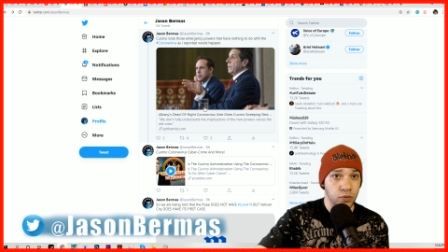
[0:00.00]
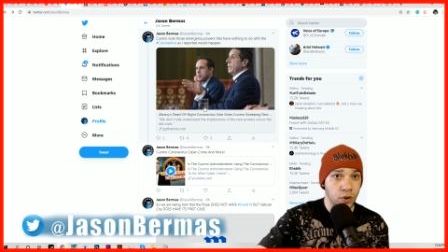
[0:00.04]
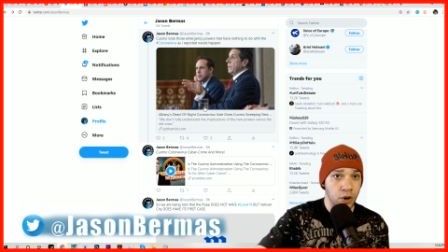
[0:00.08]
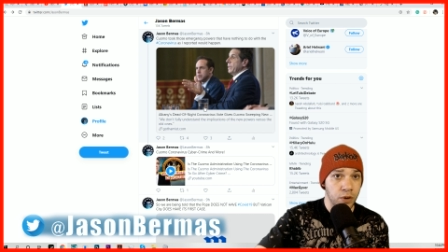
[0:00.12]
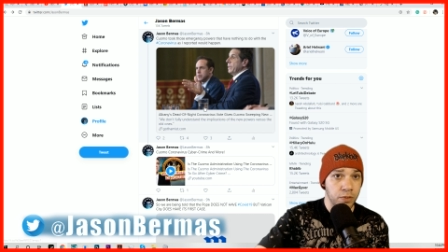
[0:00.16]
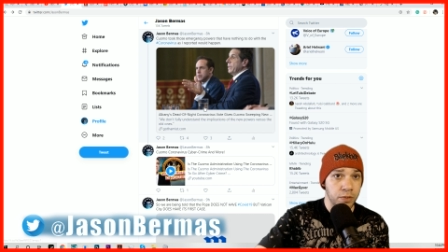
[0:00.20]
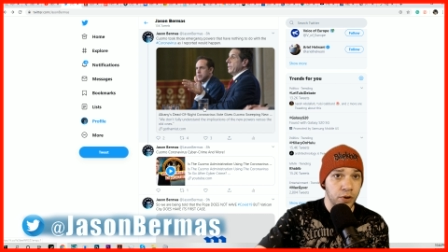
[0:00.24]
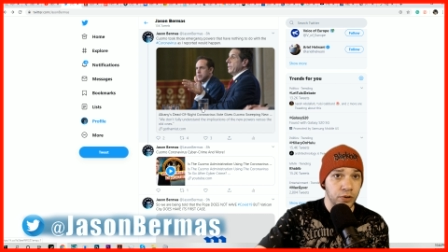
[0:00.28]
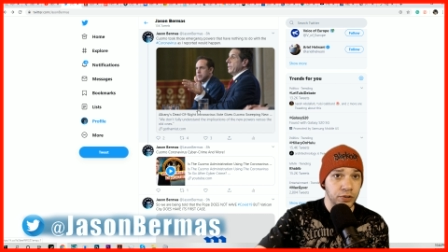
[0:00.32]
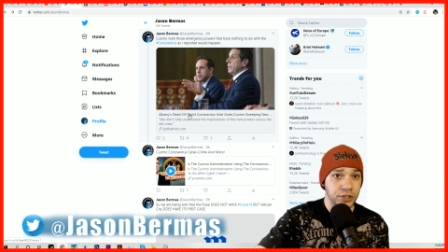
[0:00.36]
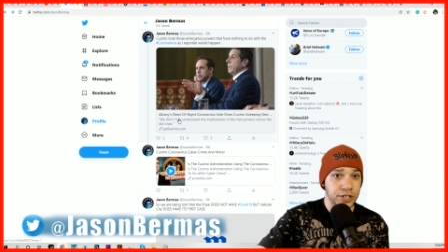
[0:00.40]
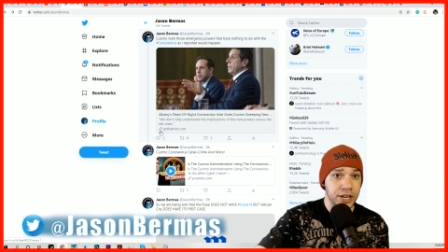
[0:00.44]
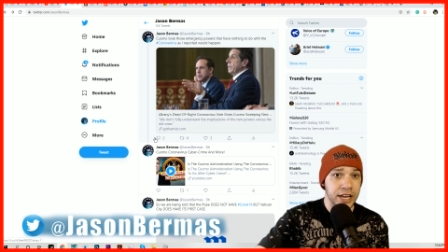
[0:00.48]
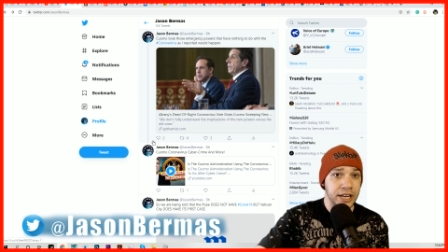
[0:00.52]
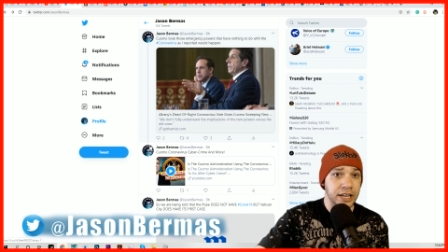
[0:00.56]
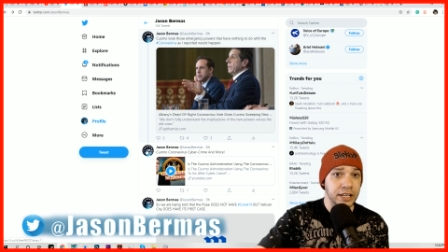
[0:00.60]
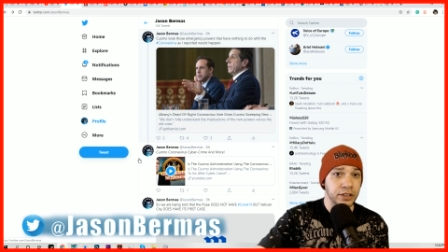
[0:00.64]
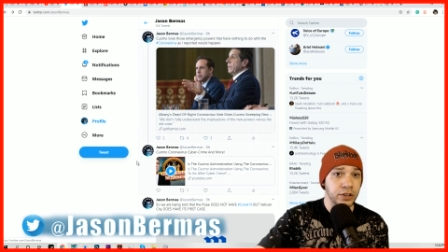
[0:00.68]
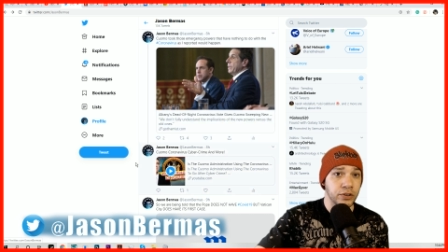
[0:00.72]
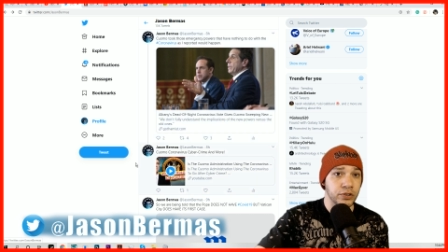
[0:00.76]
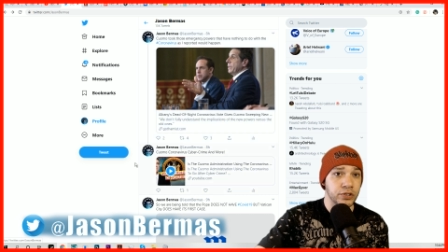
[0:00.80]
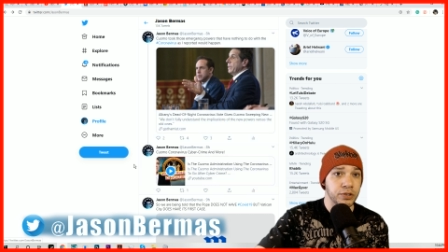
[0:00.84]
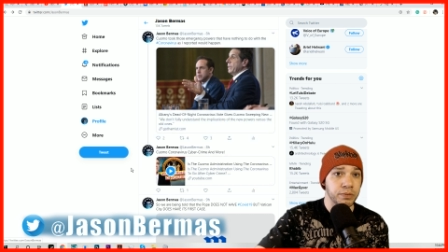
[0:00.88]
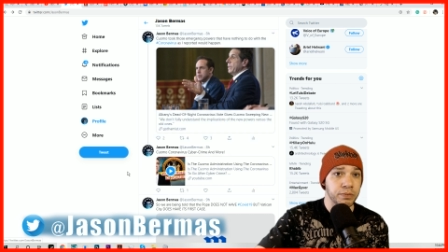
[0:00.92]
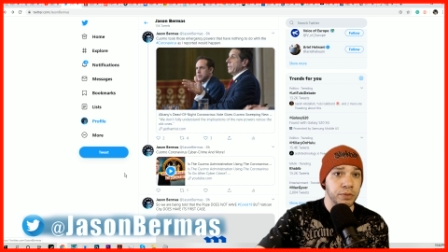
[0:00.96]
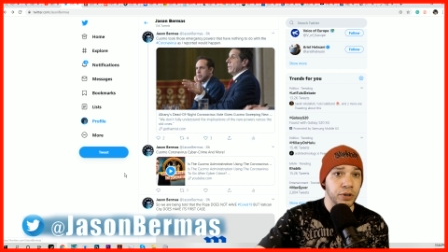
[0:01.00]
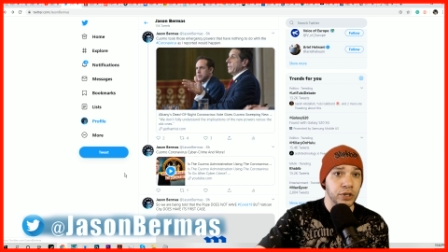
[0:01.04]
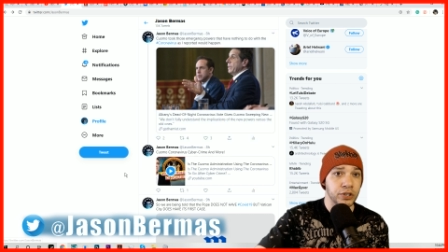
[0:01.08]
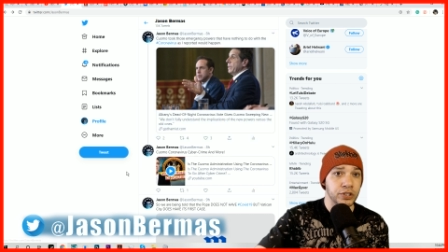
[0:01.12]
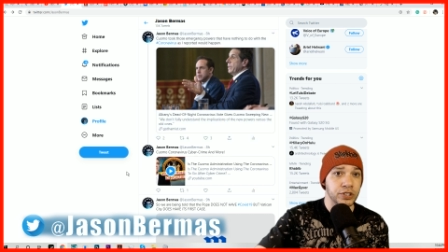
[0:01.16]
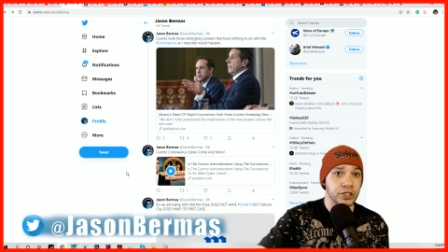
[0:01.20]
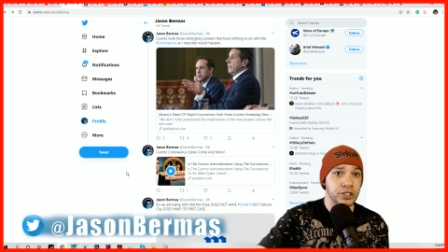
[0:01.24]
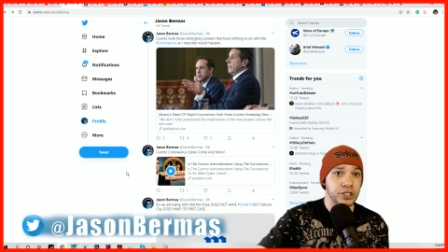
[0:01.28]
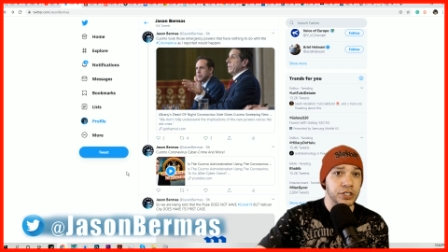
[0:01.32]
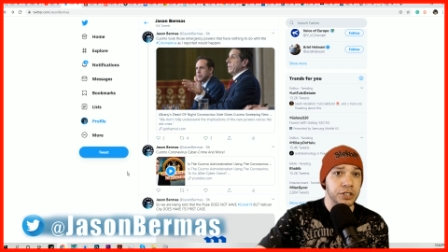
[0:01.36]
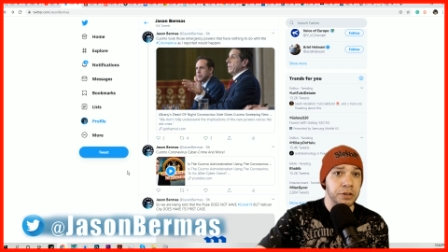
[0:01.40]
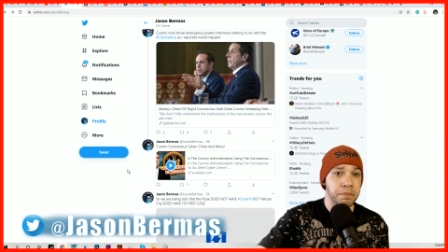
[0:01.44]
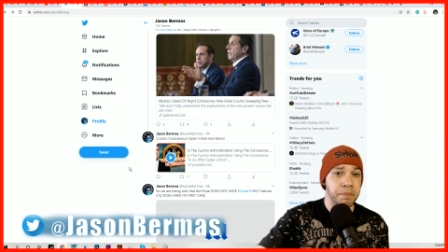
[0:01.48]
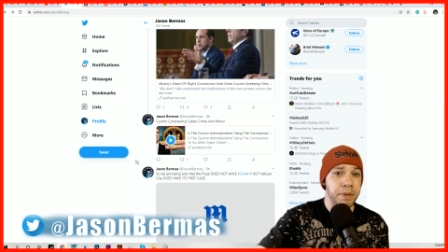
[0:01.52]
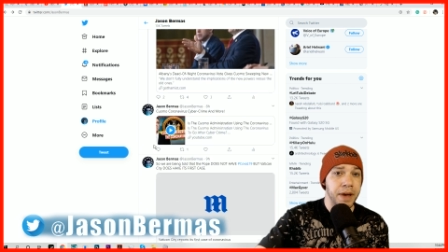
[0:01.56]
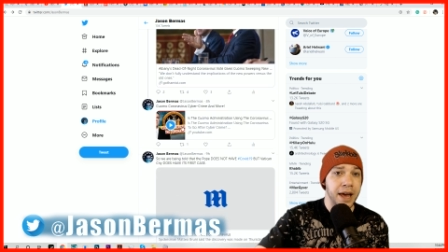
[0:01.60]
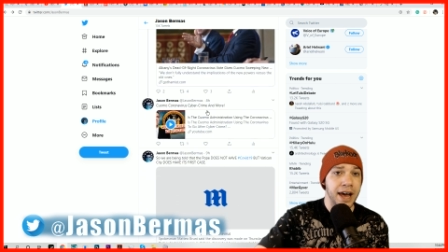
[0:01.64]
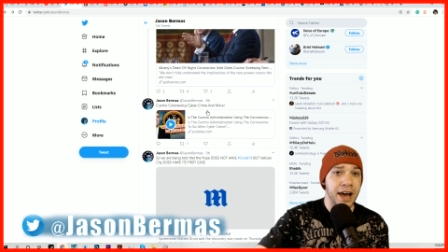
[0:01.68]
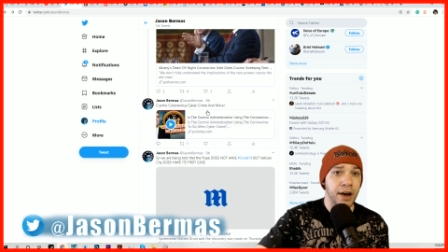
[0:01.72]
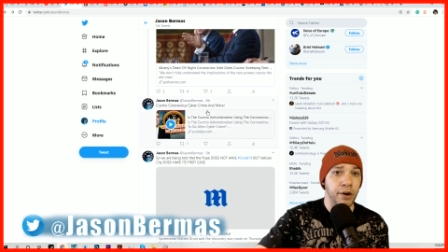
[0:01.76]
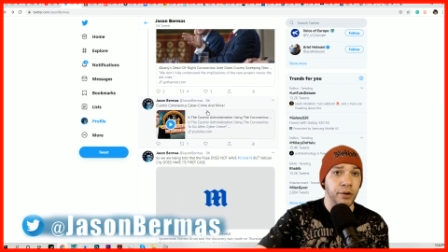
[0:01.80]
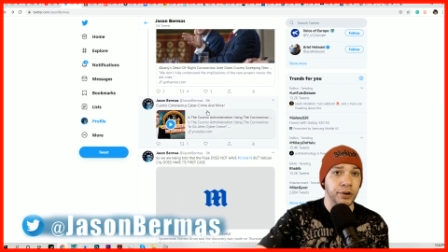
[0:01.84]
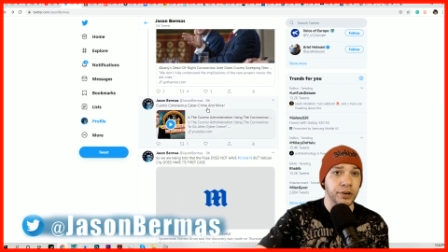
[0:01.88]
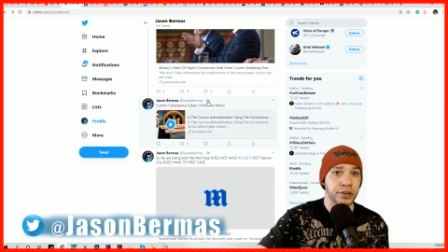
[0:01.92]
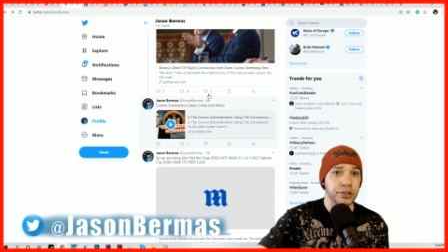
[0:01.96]
taking those emergency
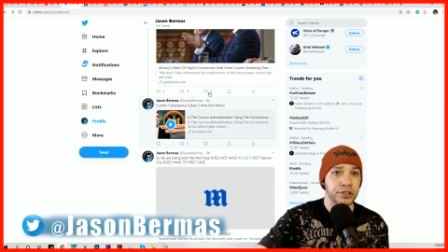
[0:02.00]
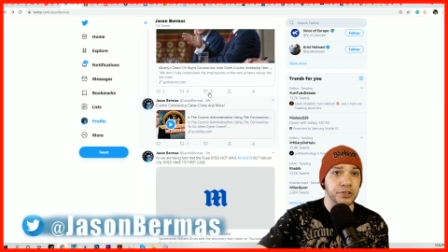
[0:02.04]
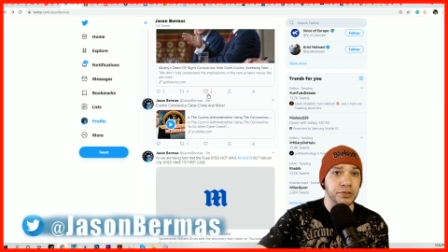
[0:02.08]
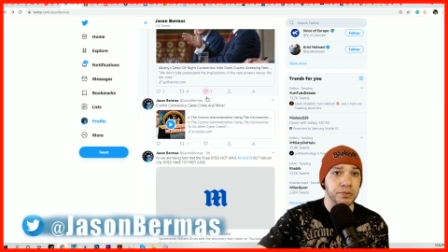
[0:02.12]
powers.